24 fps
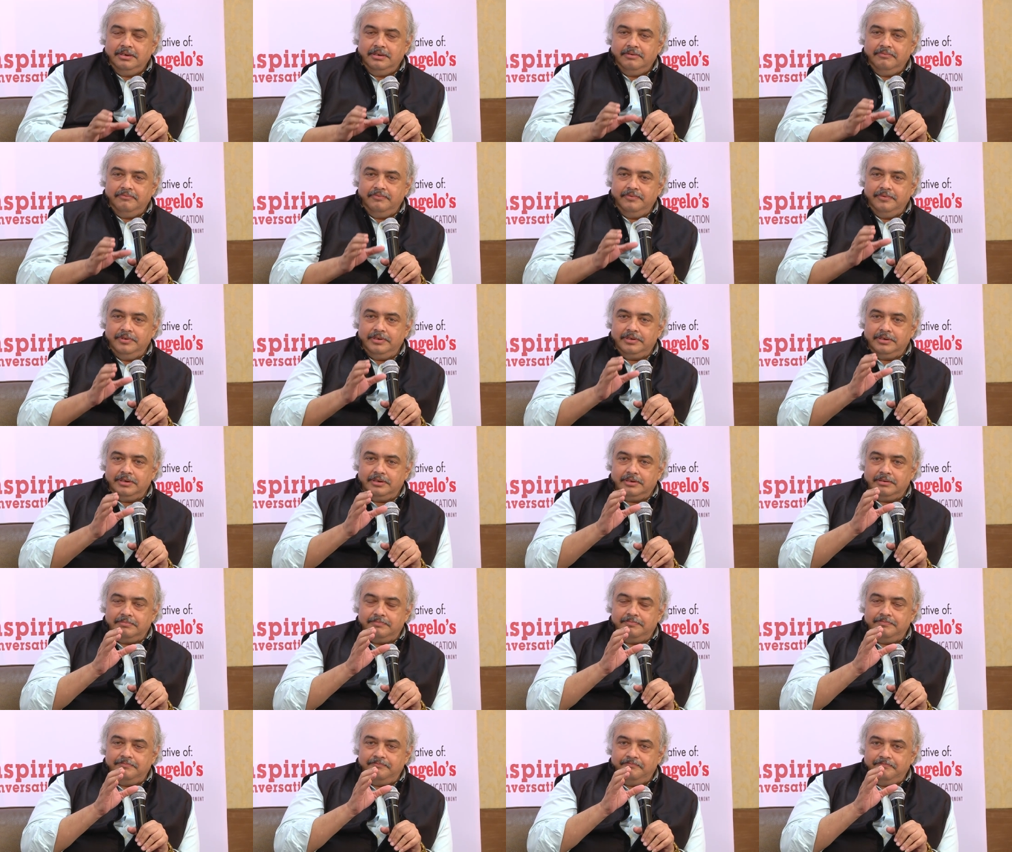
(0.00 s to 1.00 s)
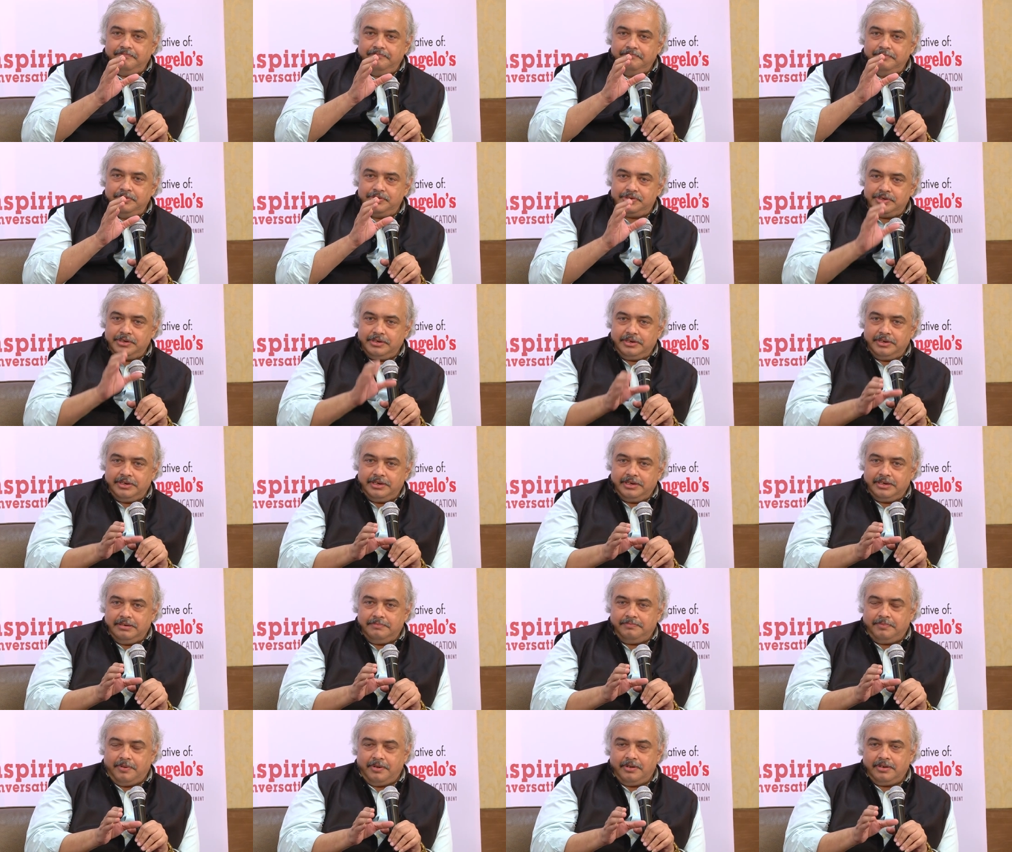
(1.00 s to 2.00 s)
with a mission critical
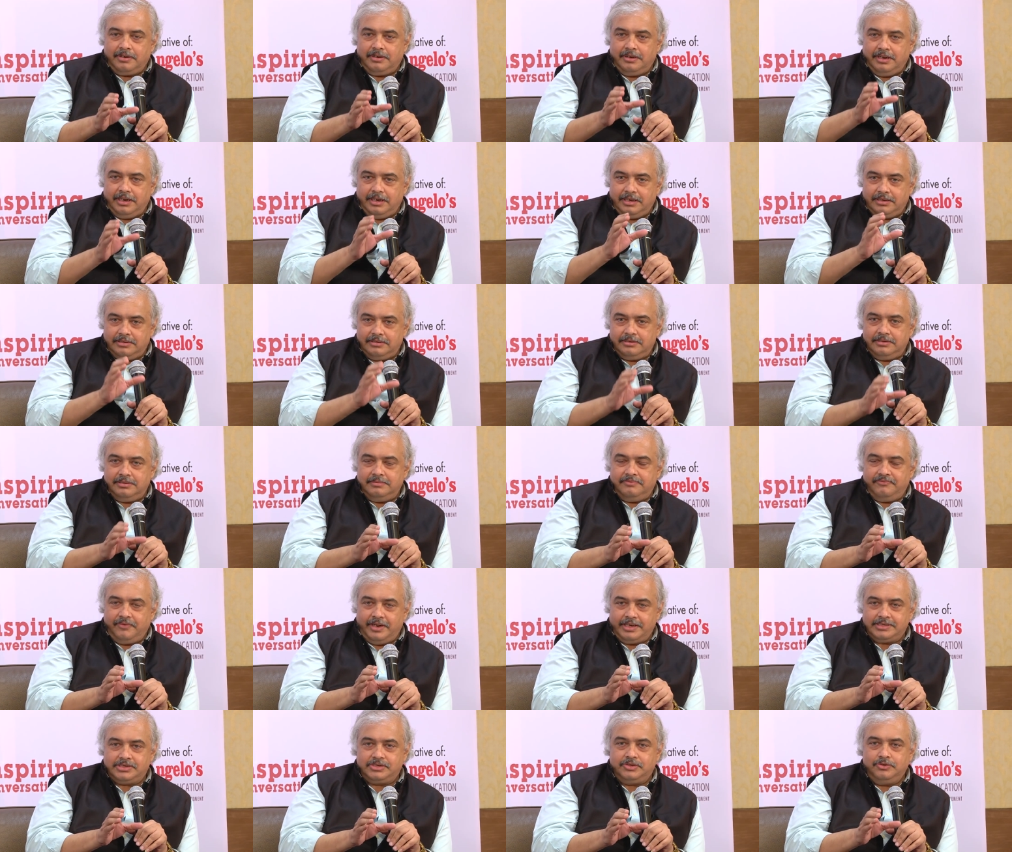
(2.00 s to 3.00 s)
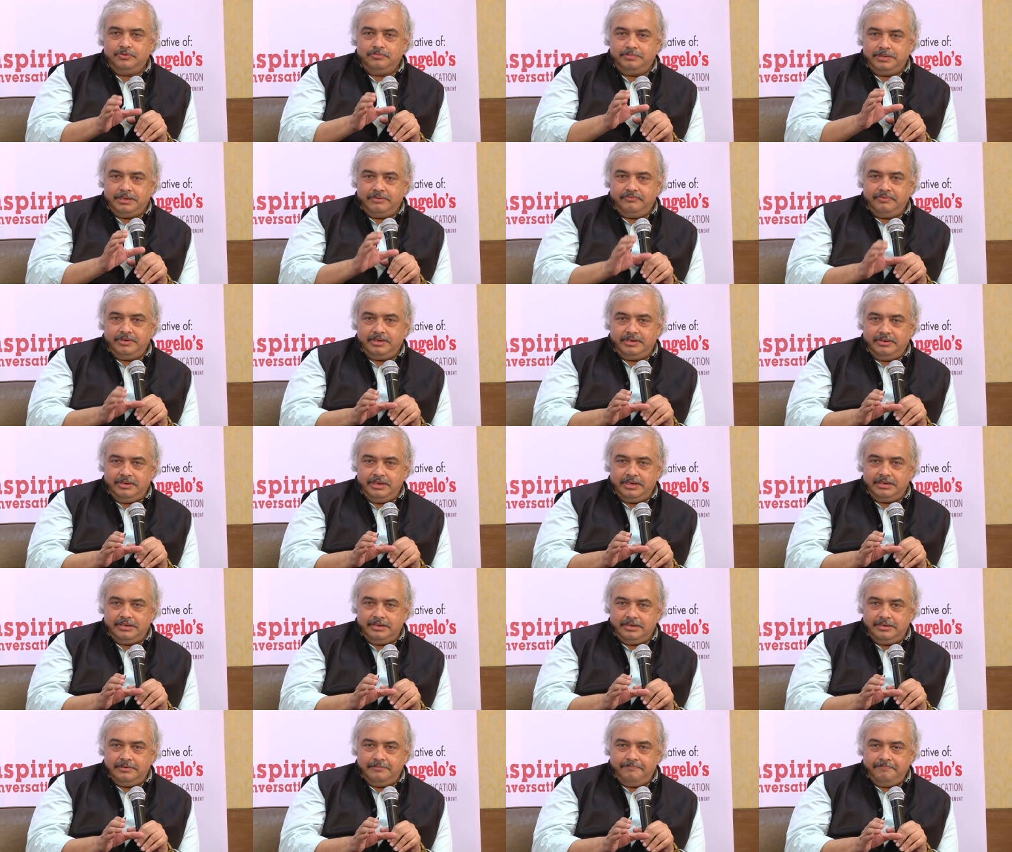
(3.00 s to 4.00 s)
product like FlexCube that we
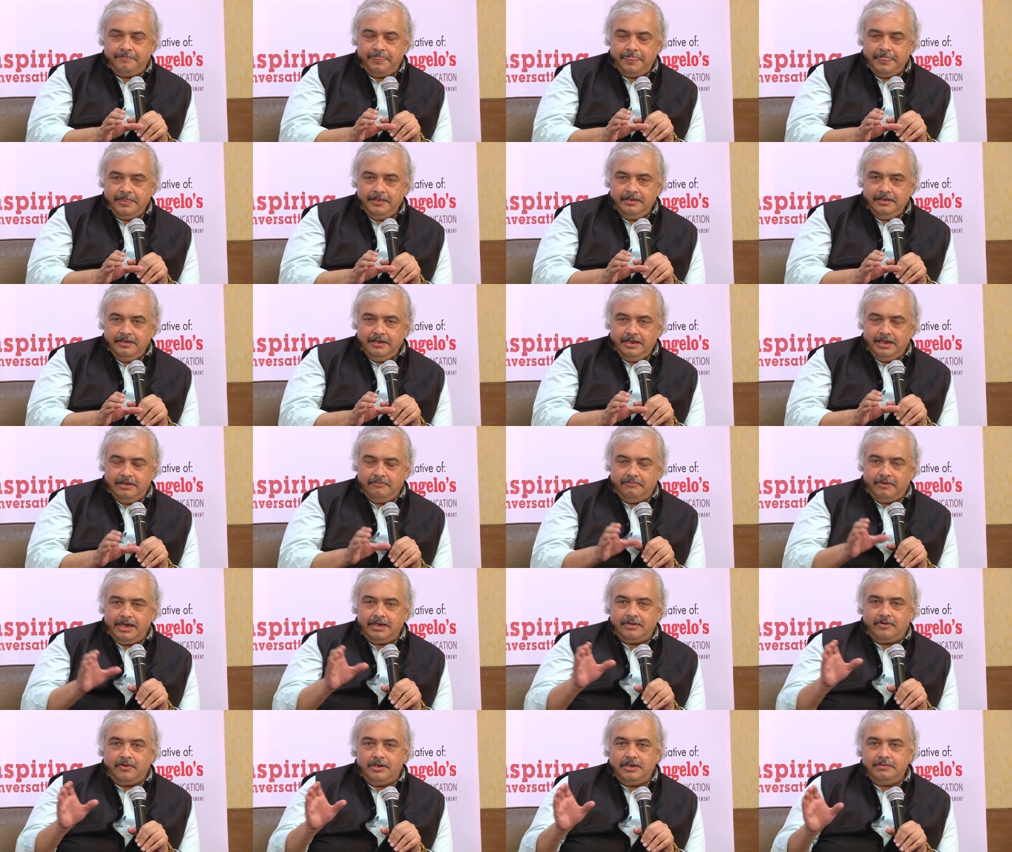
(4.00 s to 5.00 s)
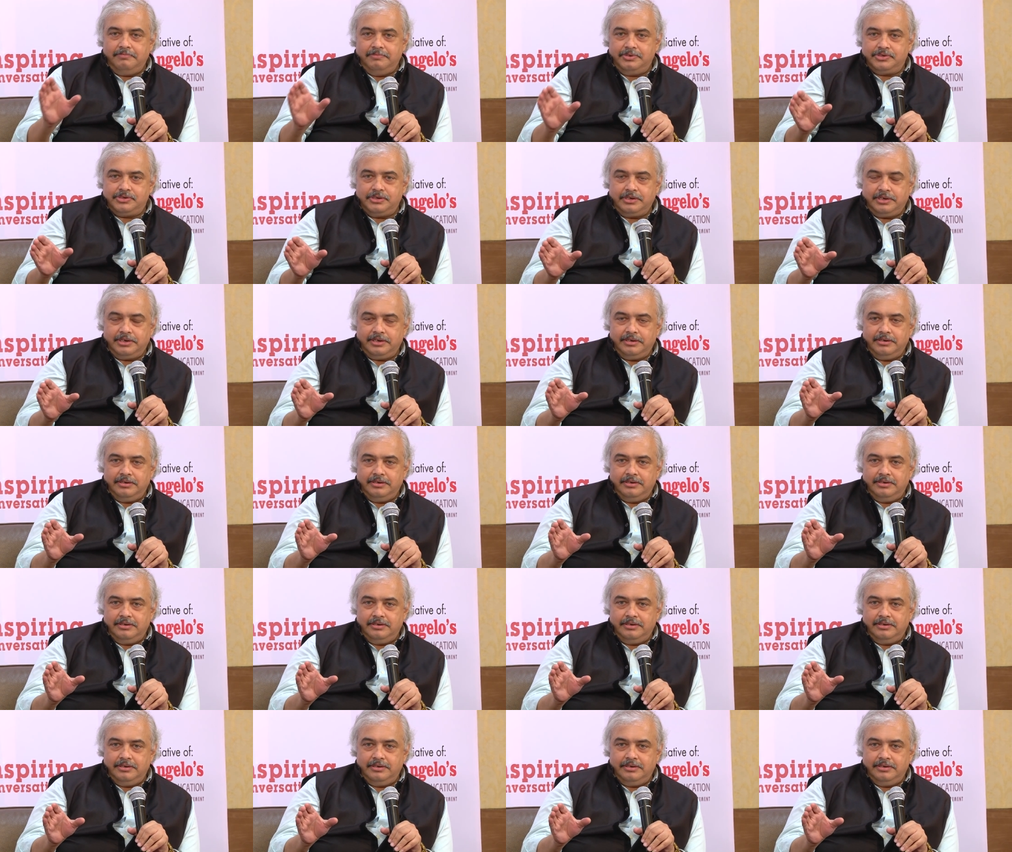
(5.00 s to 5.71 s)
created, and why I call it machine? That was uh,